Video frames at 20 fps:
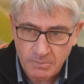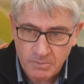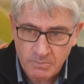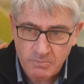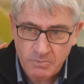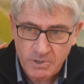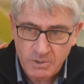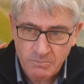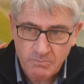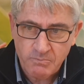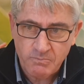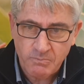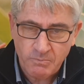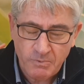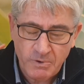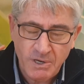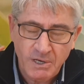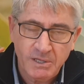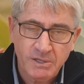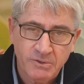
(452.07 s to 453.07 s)
we
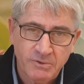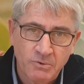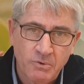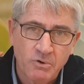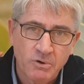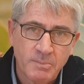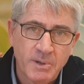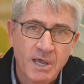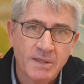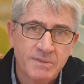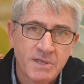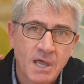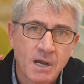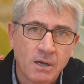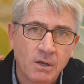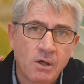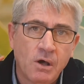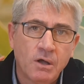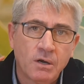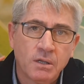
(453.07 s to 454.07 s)
really thought about that a
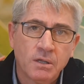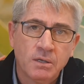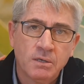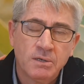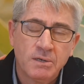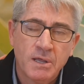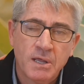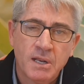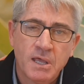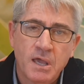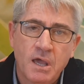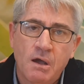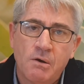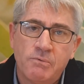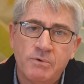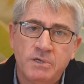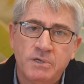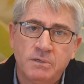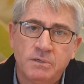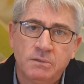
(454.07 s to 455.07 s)
lot, and how
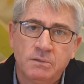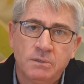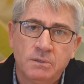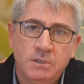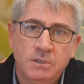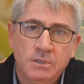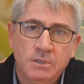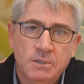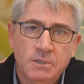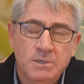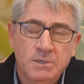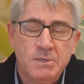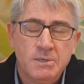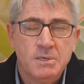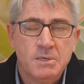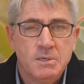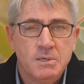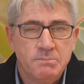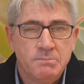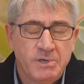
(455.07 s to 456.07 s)
we can,
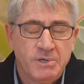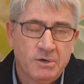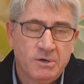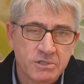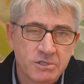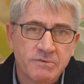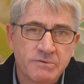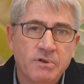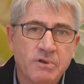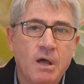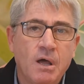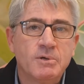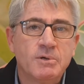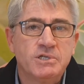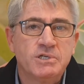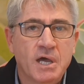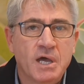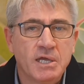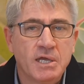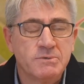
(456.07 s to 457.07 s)
because of climate
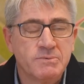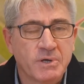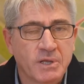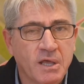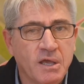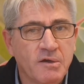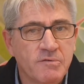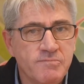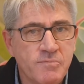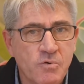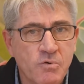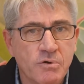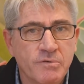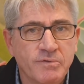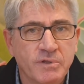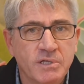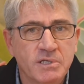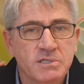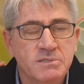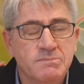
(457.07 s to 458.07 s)
change, we're going to have more
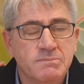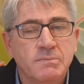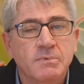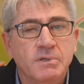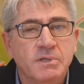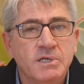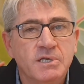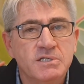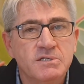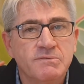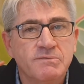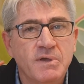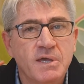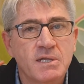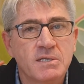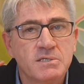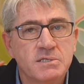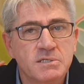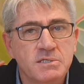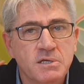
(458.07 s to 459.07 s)
of these
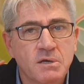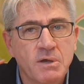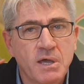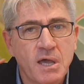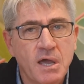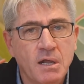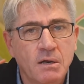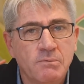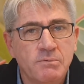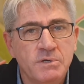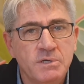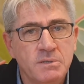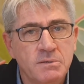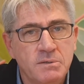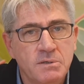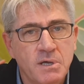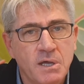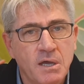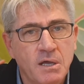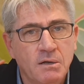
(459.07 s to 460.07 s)
events. And so how do
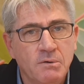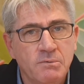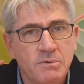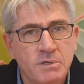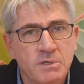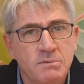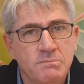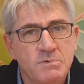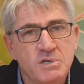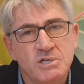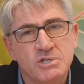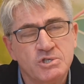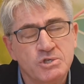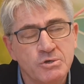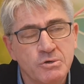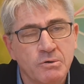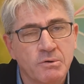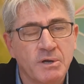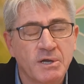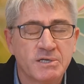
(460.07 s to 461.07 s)
we
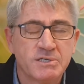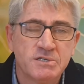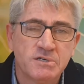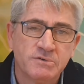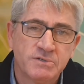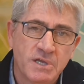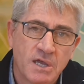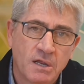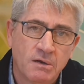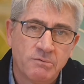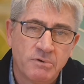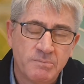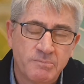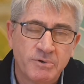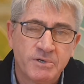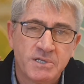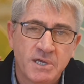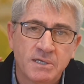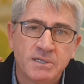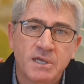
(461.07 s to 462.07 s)
insure ourselves? How do we
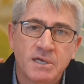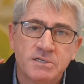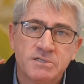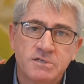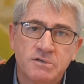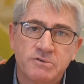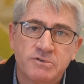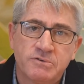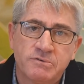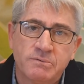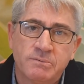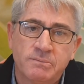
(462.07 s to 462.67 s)
protect ourselves